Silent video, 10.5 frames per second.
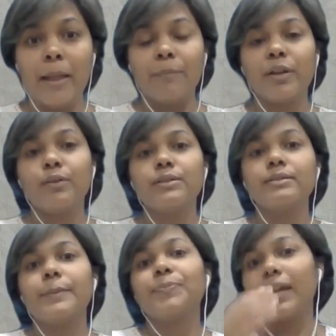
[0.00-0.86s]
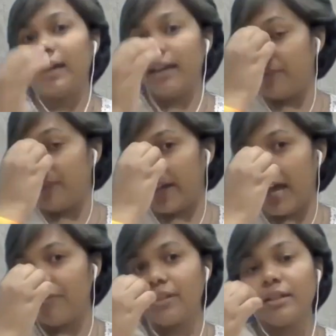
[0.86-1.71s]
Because if I
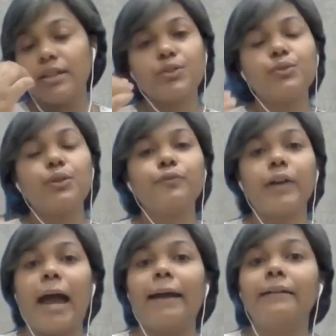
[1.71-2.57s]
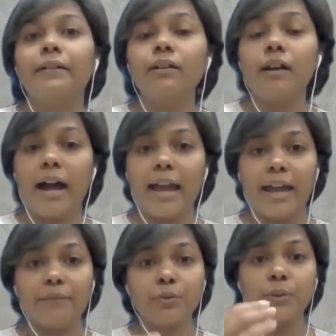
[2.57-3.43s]
have an issue of anger, I
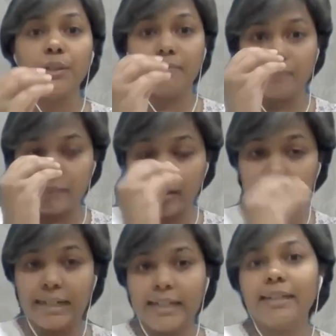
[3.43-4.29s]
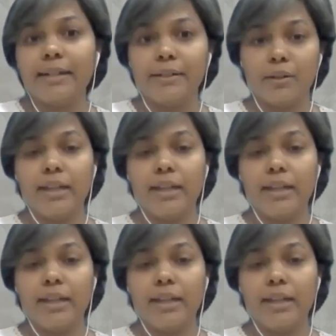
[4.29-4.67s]
have to clean it.